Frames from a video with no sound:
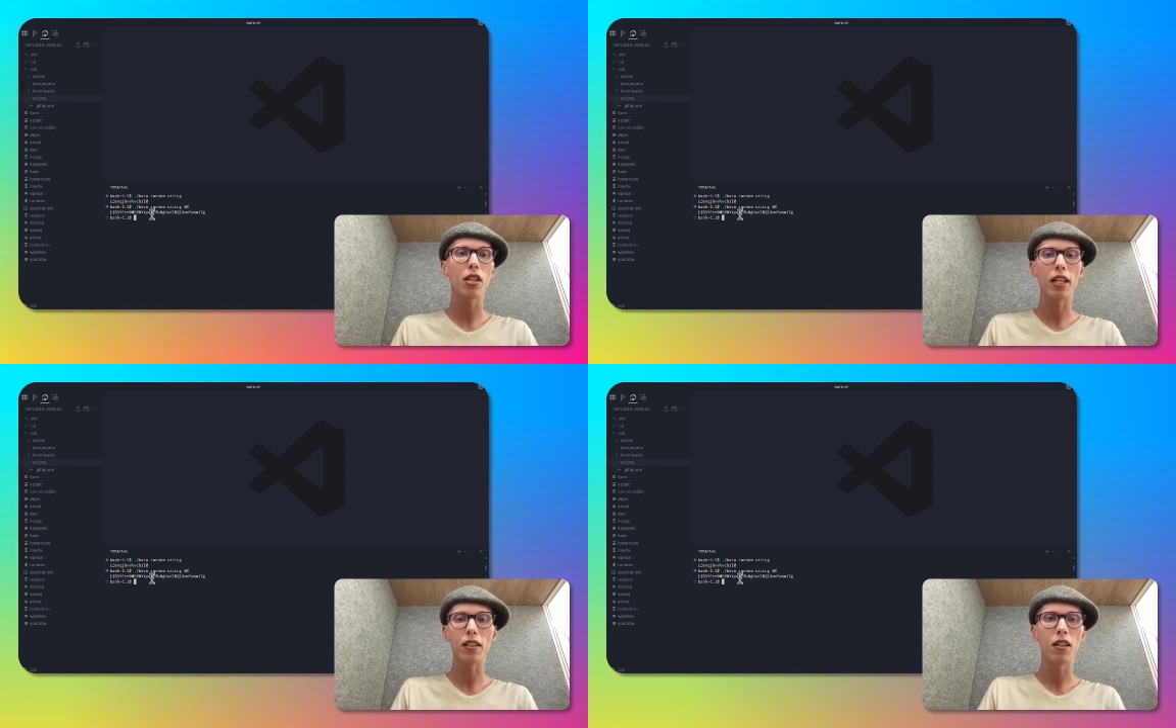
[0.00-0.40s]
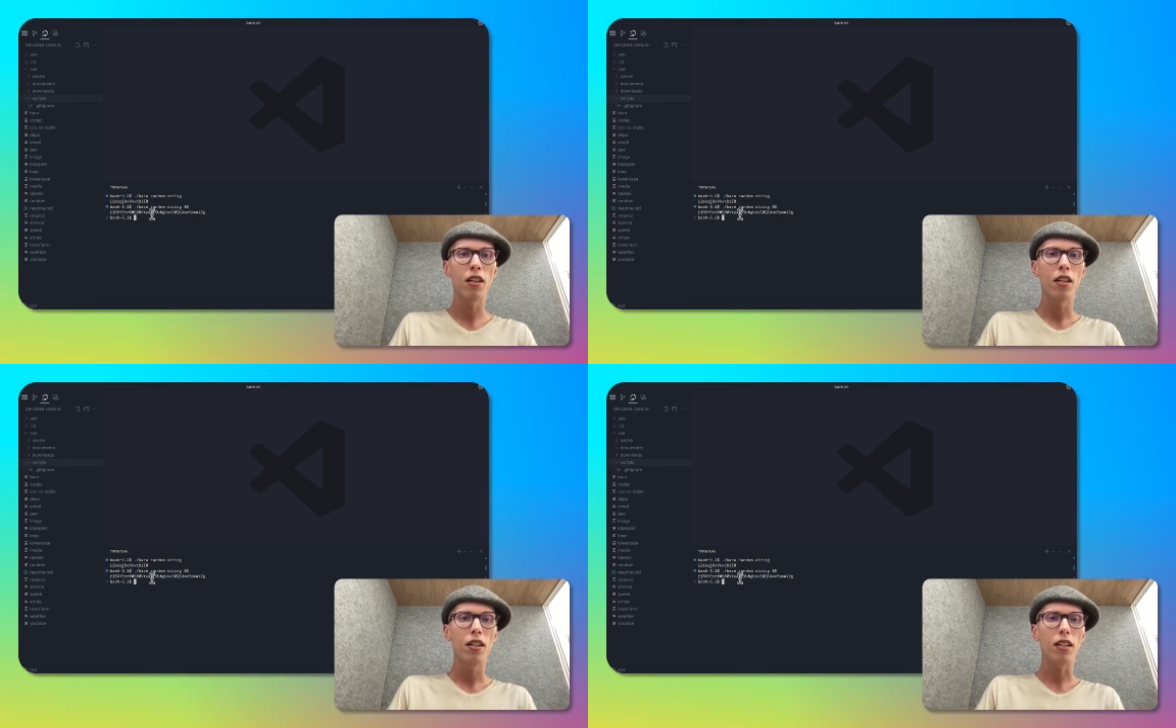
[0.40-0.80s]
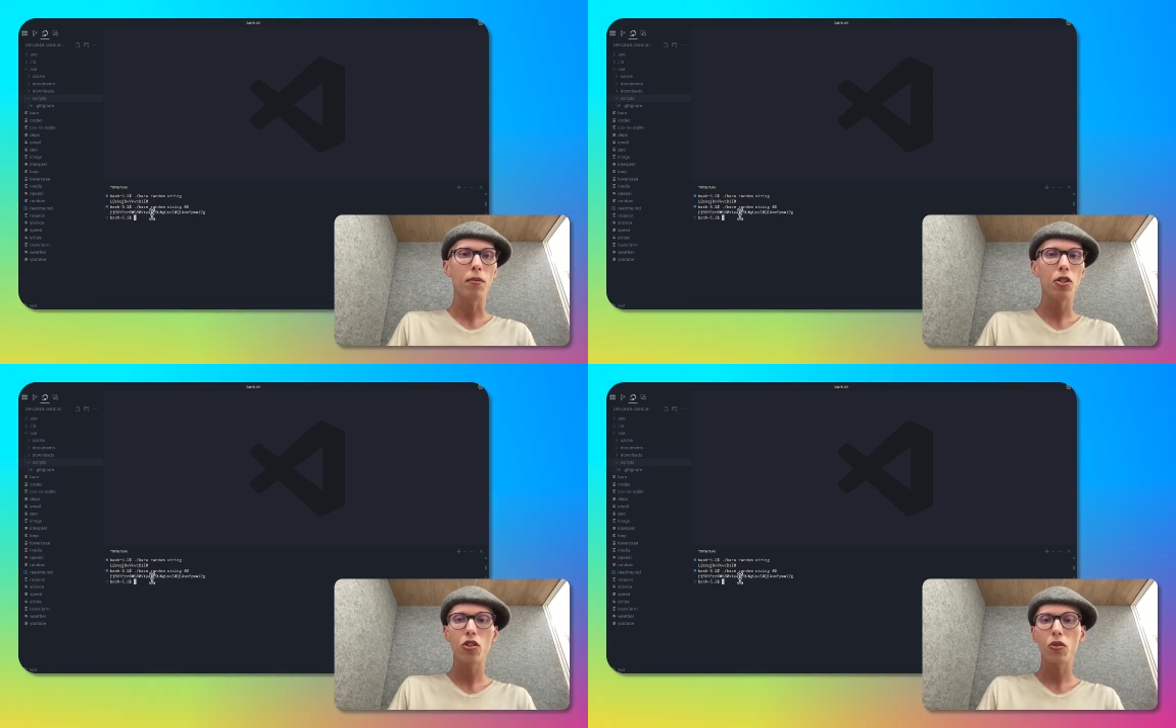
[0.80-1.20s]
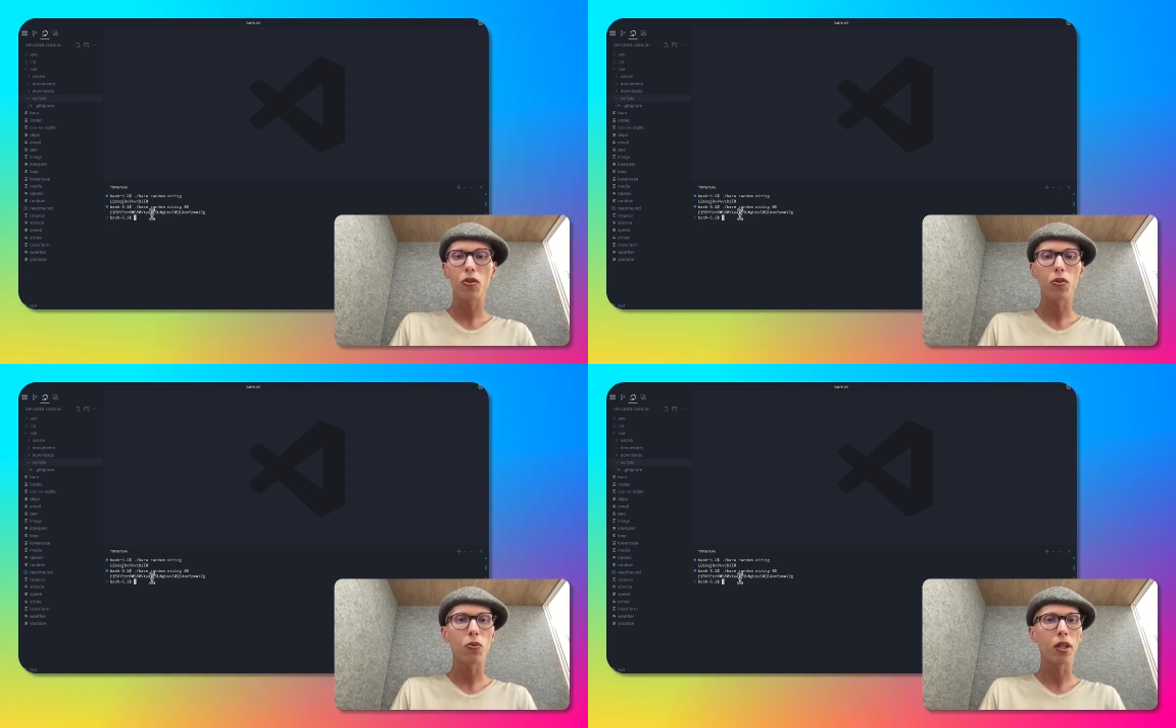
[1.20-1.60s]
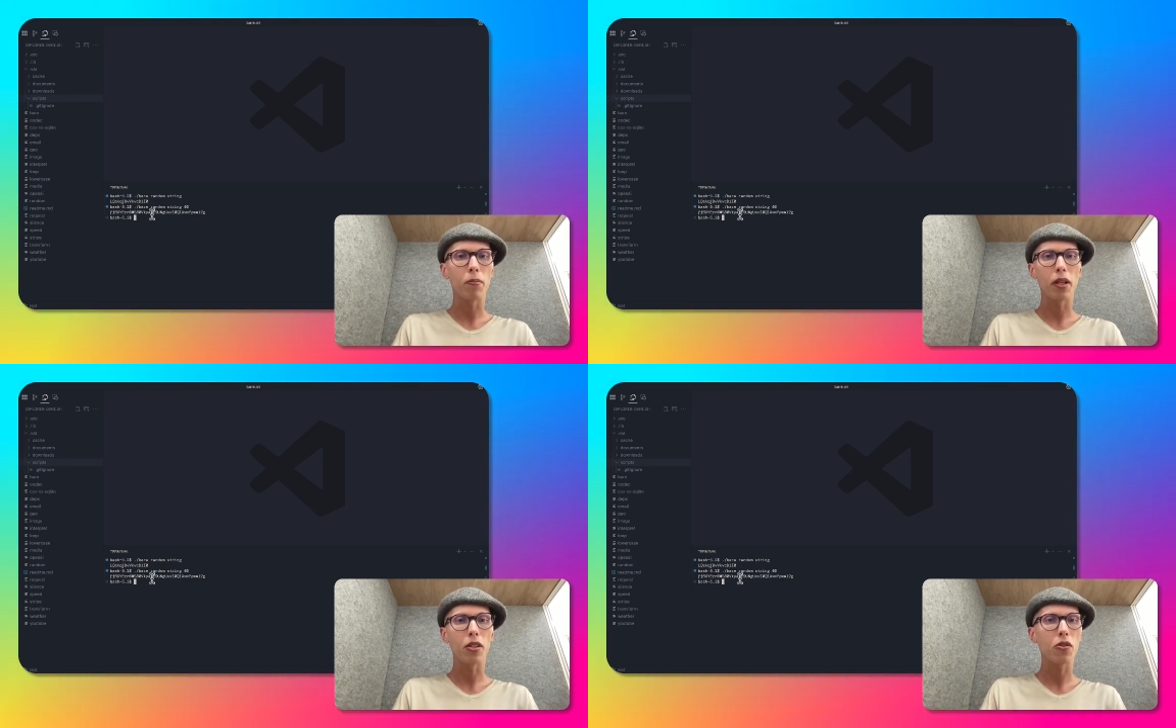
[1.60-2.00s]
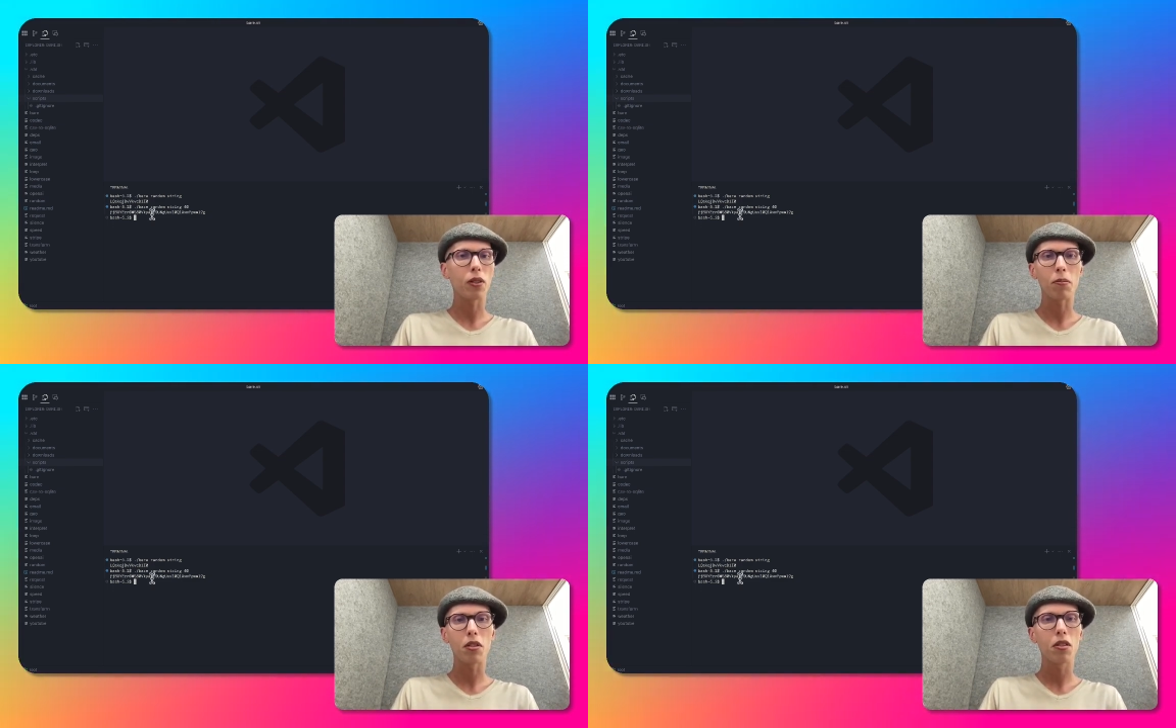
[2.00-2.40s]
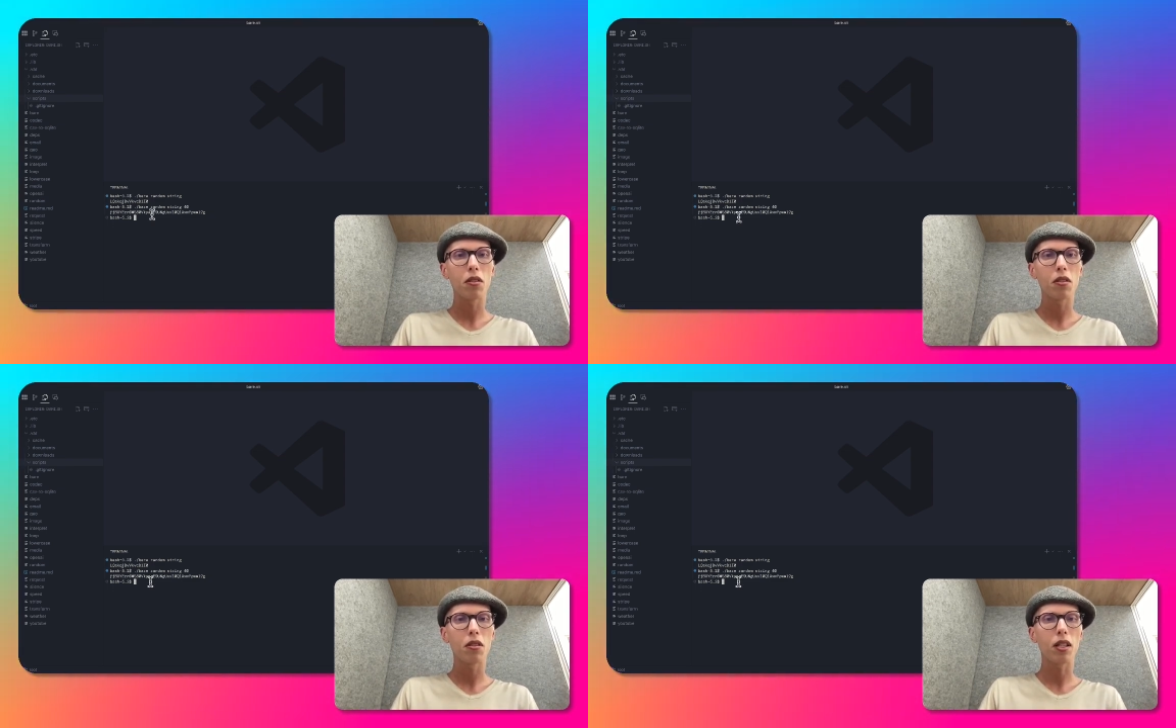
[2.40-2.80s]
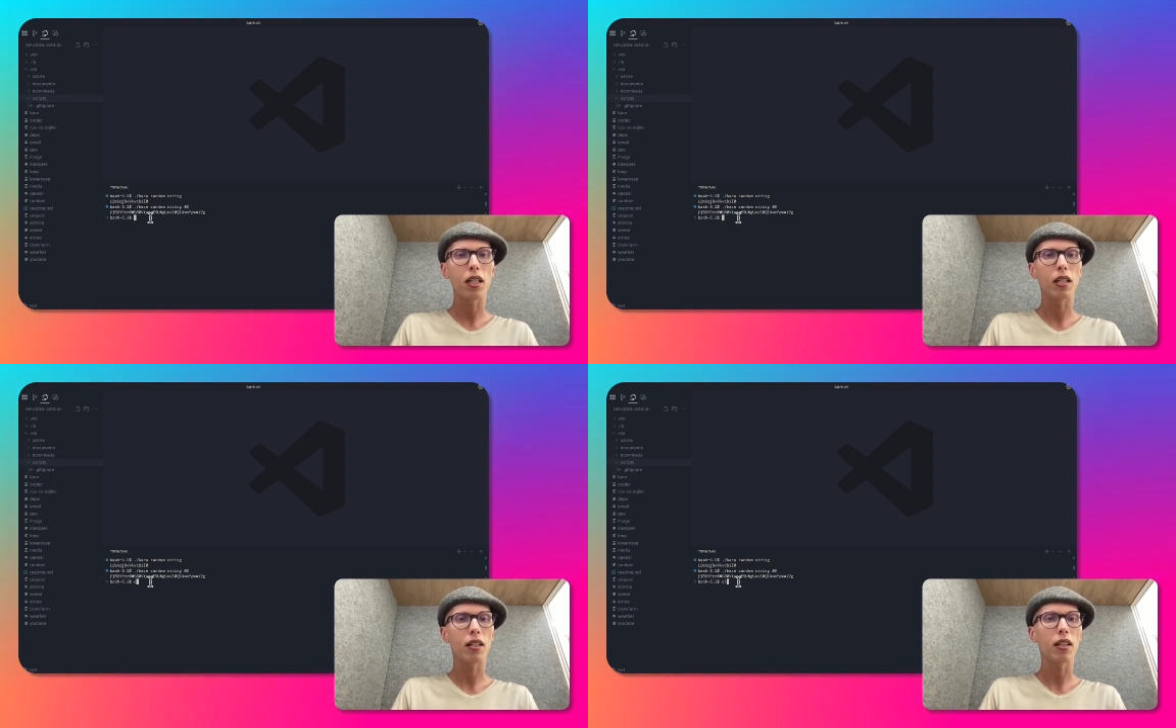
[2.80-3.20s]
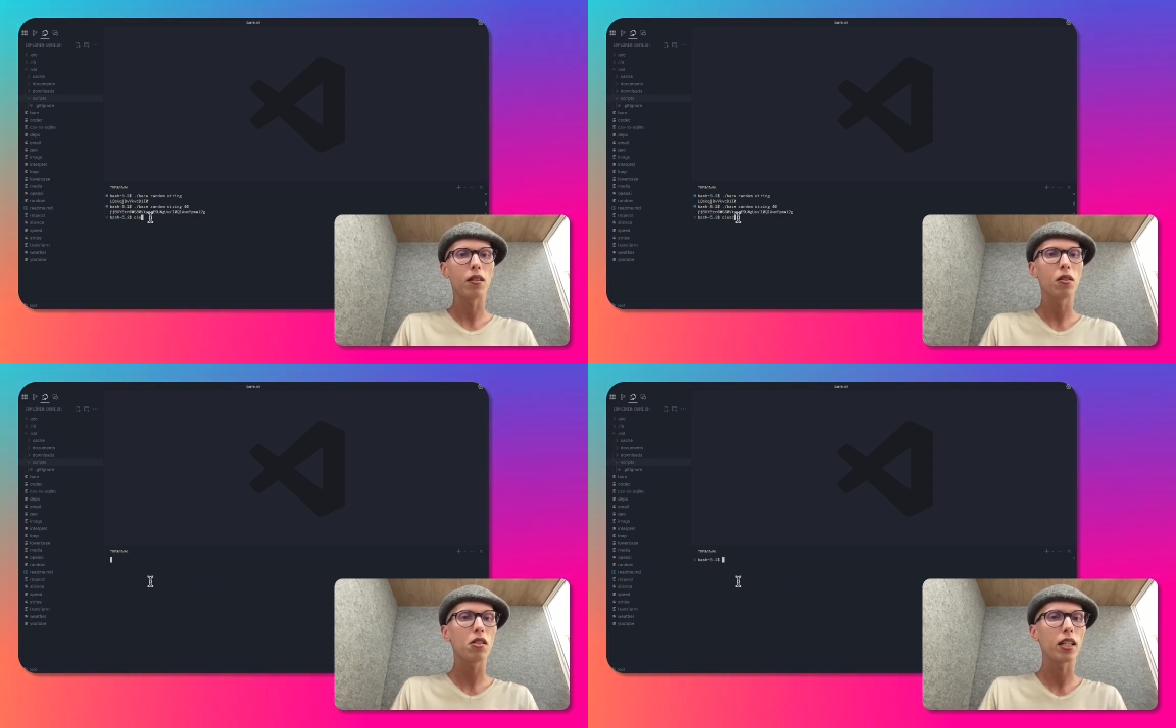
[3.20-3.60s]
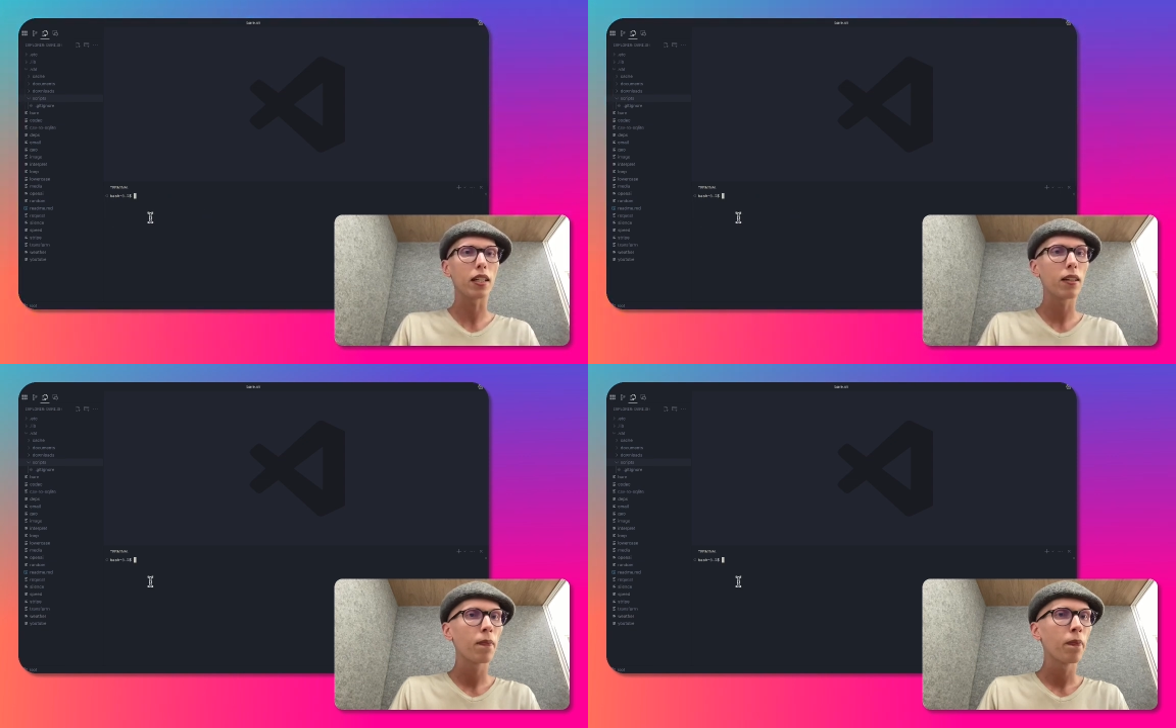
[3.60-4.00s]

And let me show you what a bare script kind of looks like.